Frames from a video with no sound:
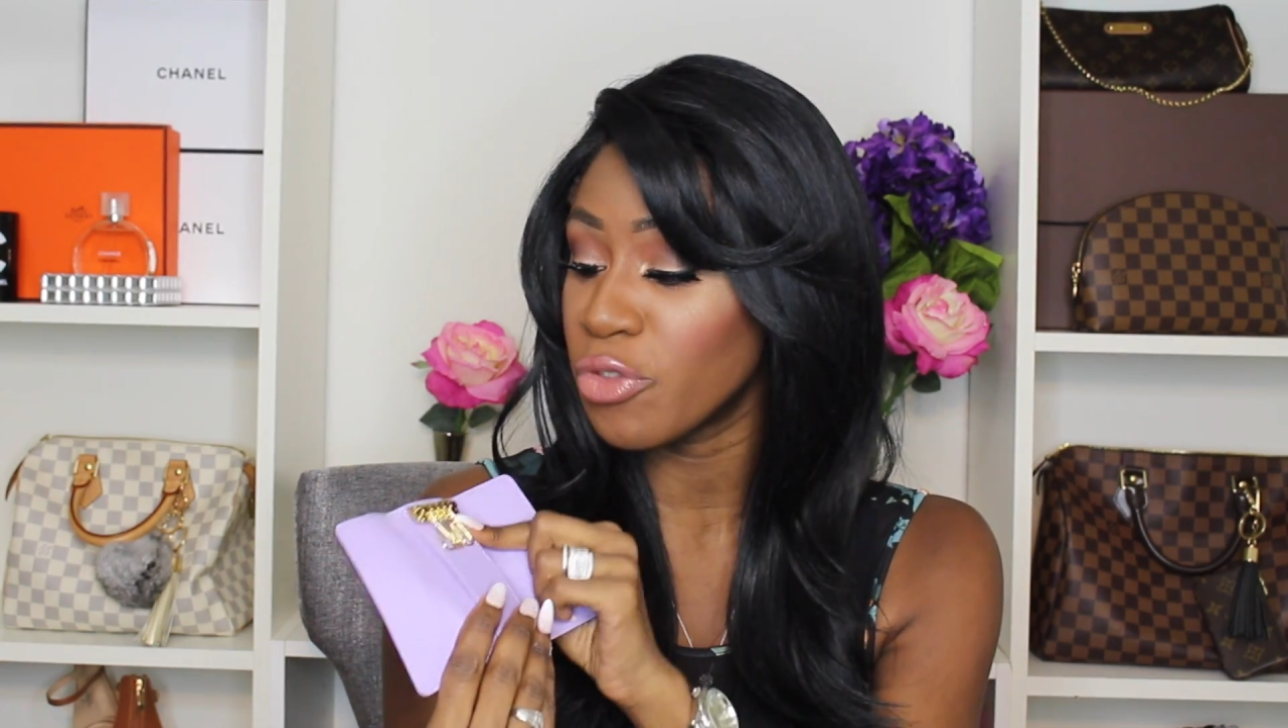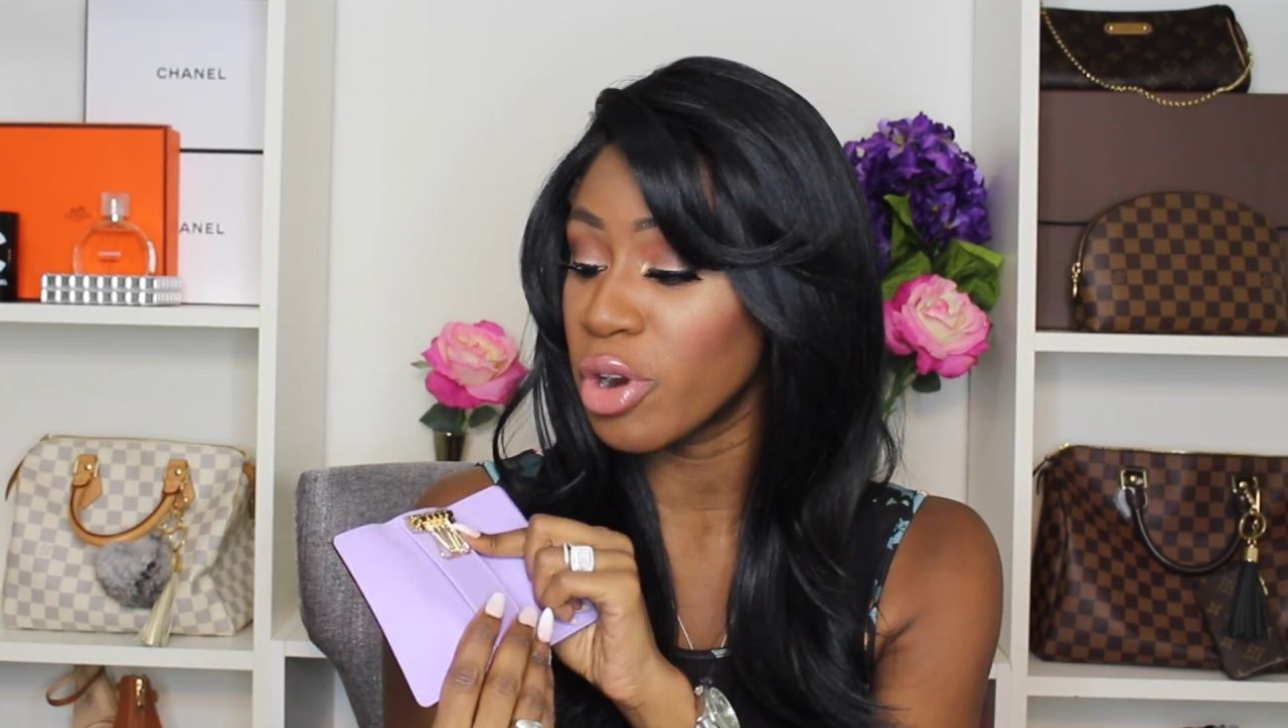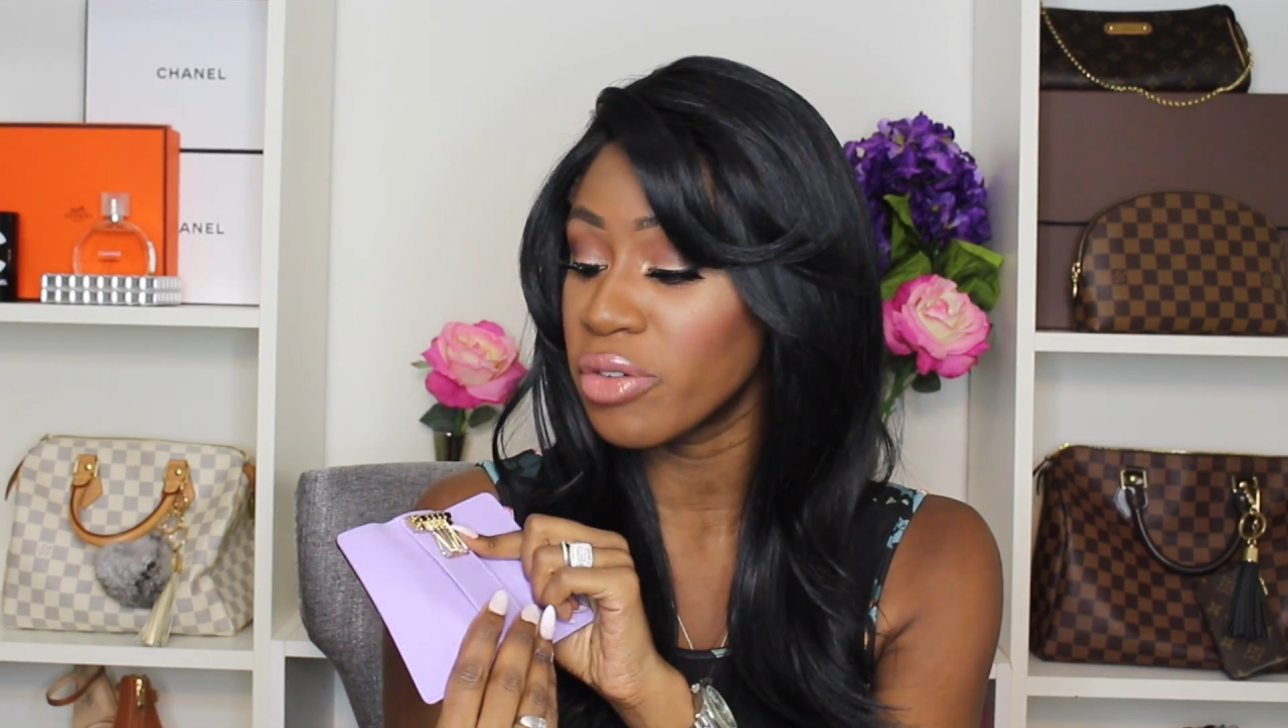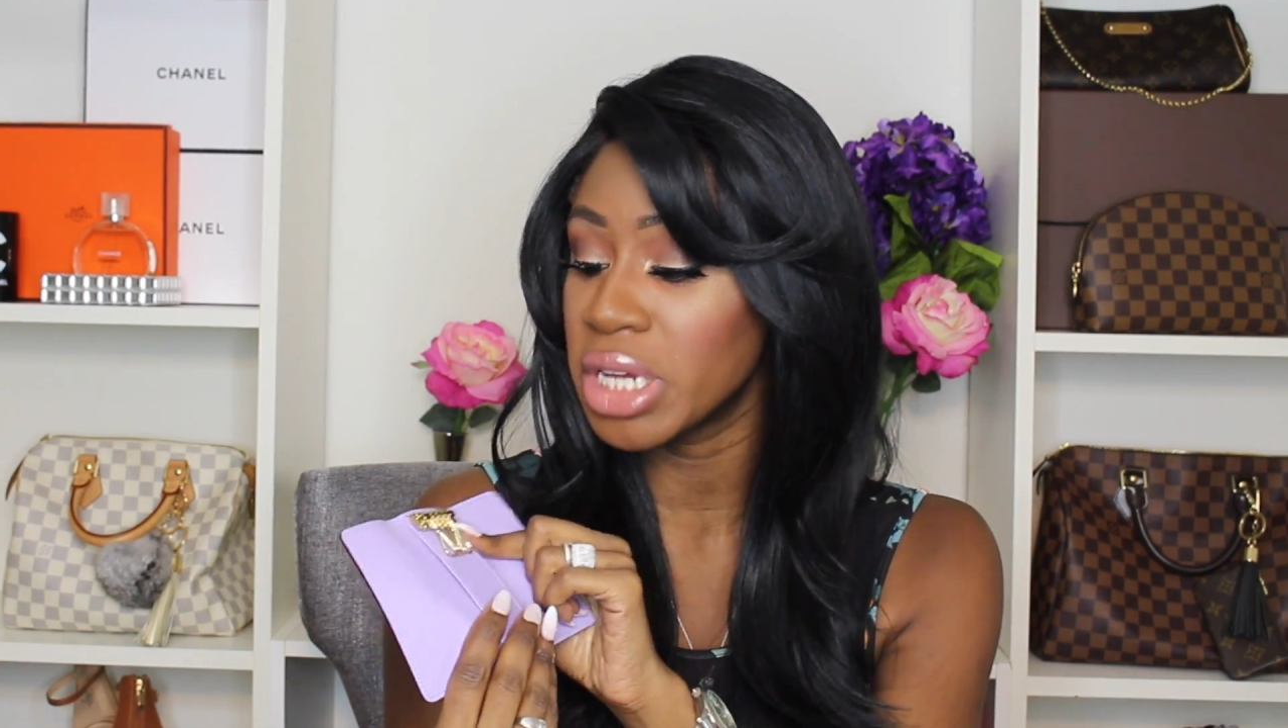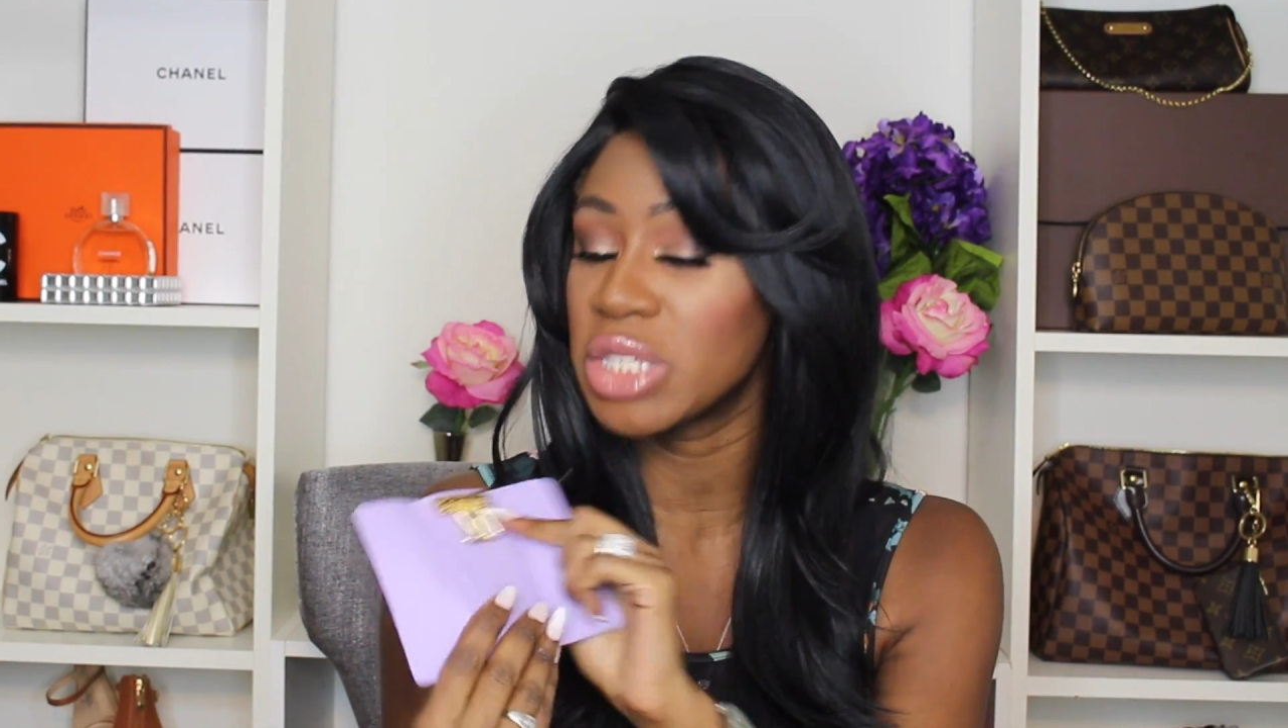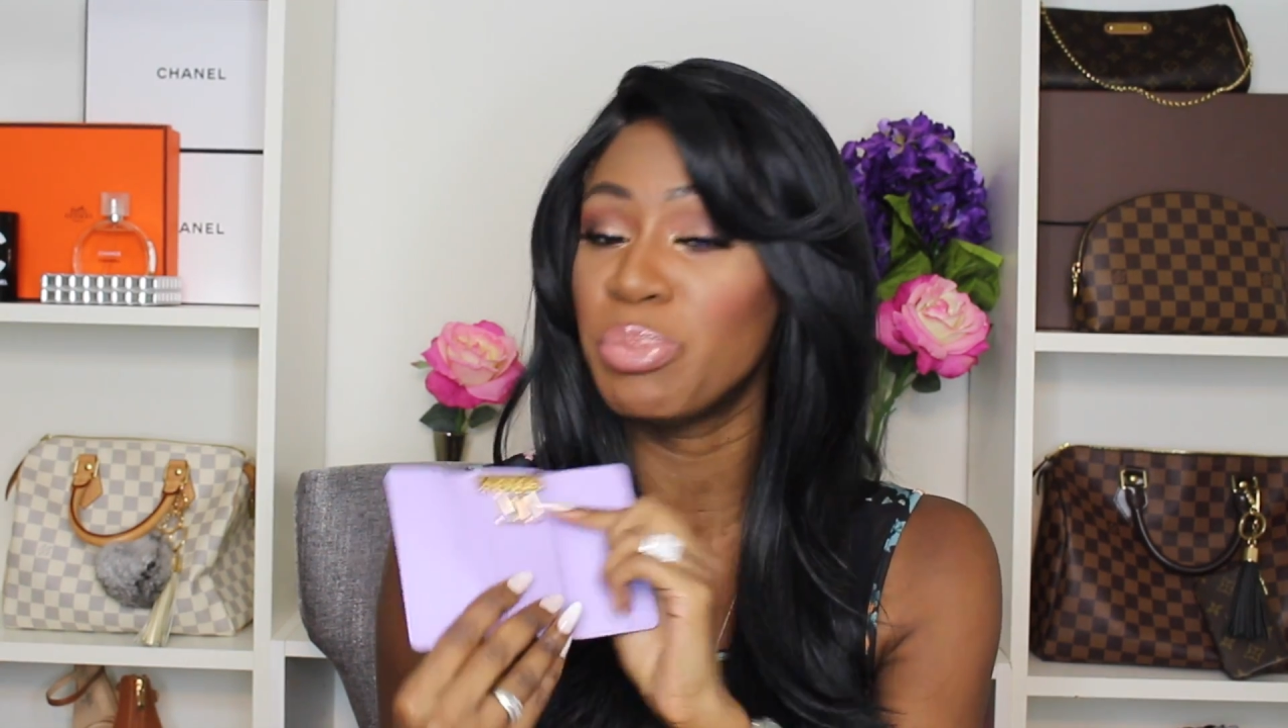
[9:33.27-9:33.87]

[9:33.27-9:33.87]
4 rings,